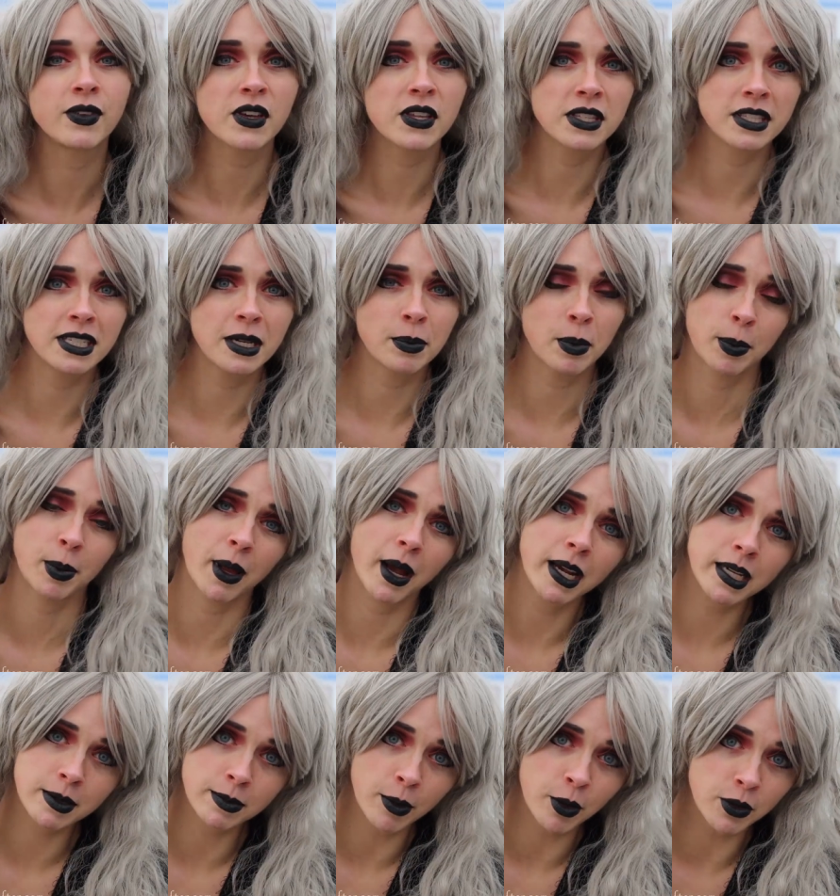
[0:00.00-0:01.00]
fifth tip
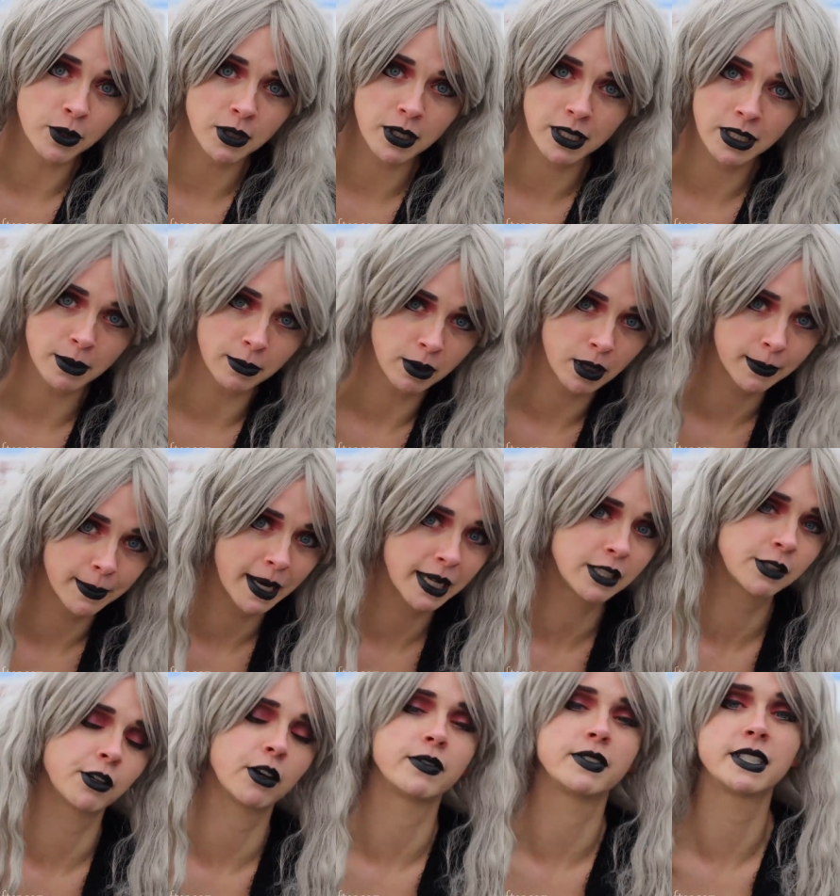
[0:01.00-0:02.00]
applies mostly to
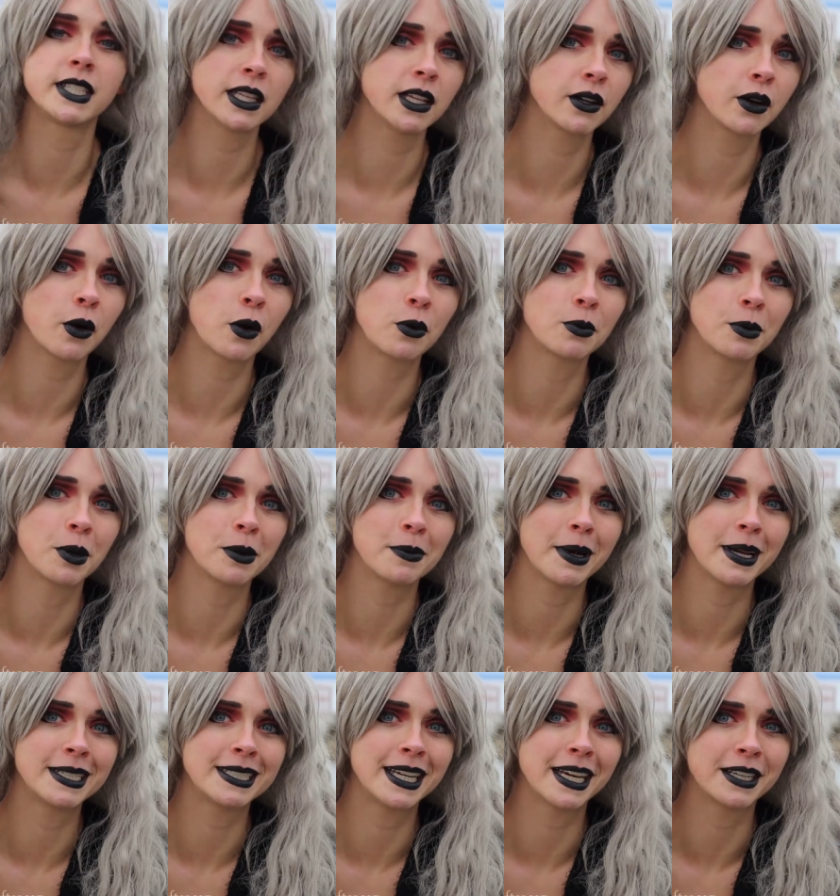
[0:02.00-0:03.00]
mermaids who have silicone
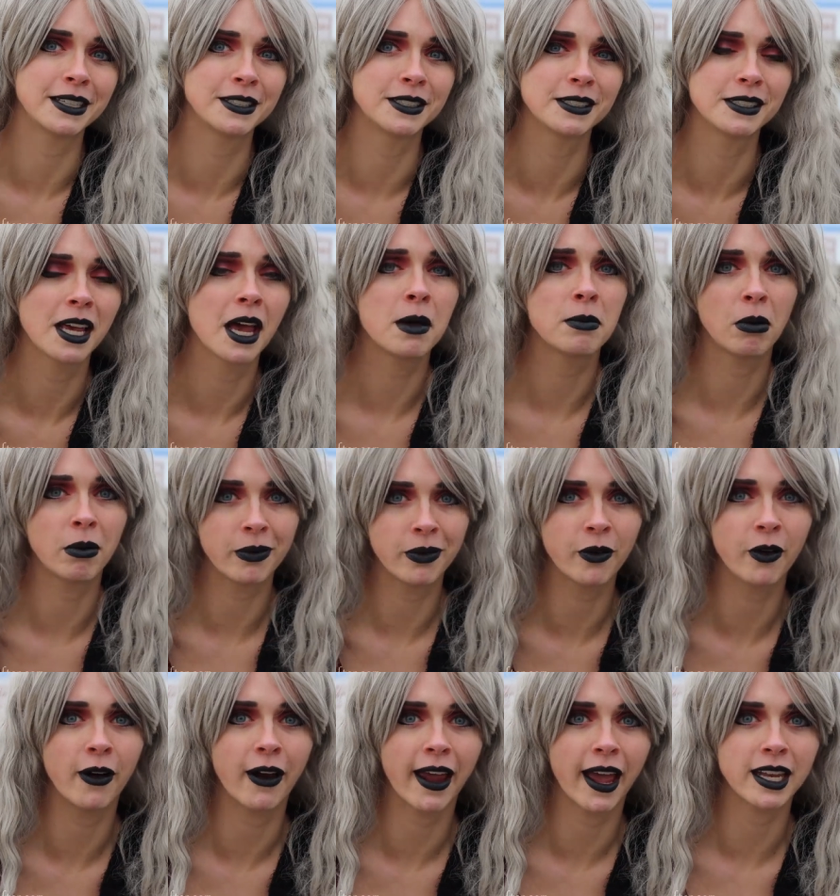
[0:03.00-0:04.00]
mermaid tails, but
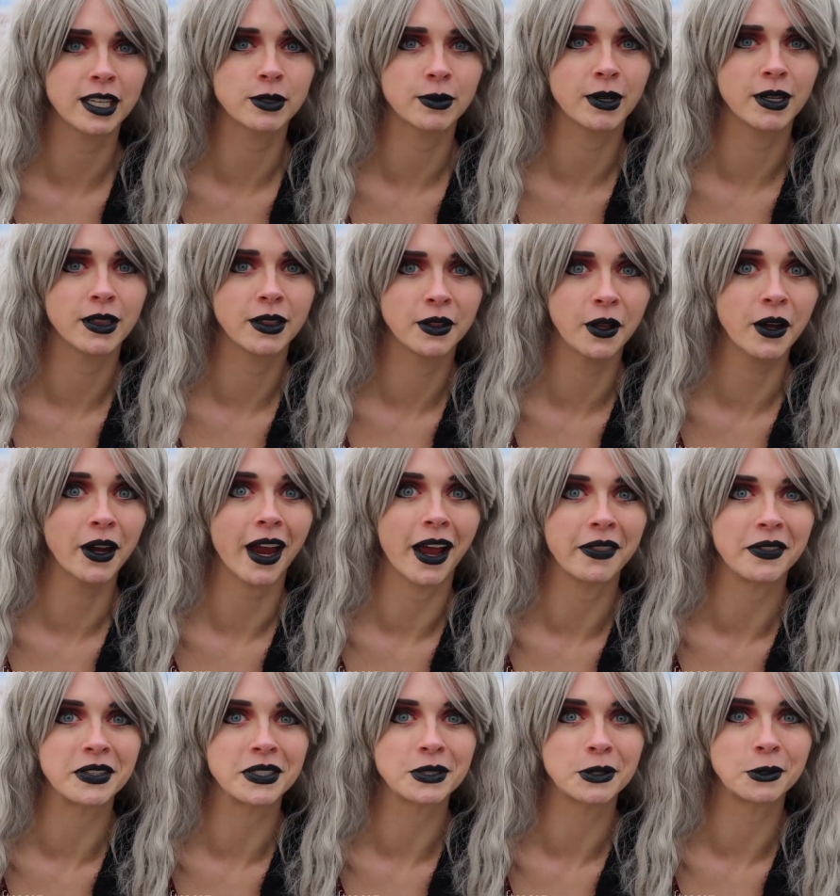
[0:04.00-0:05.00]
before I get to it, look
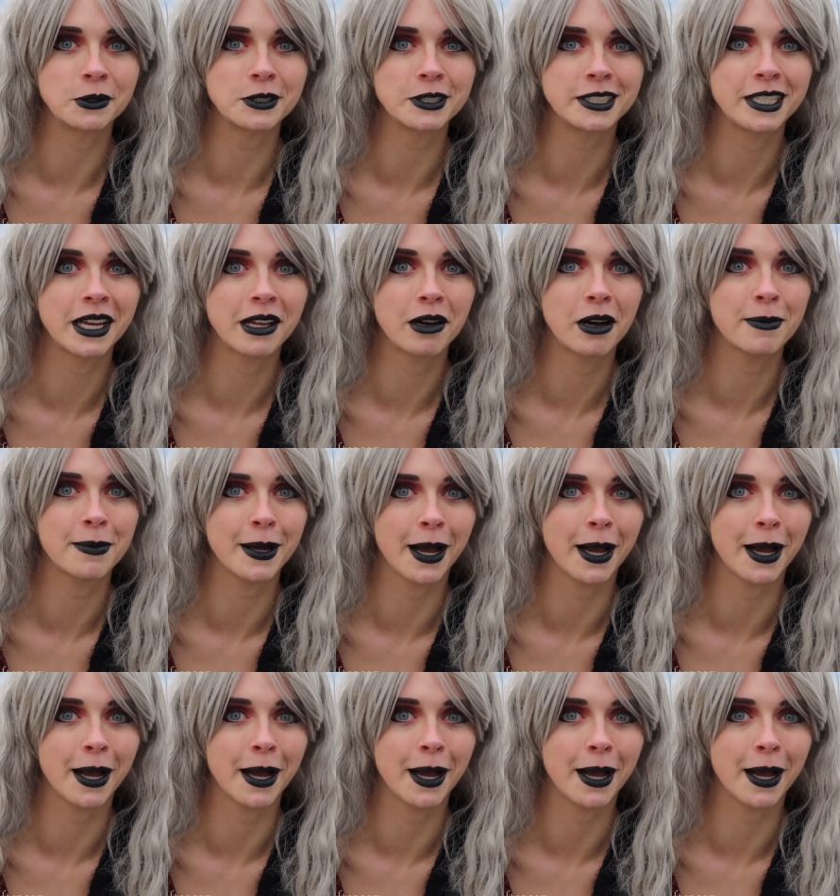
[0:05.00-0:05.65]
at this cool scenery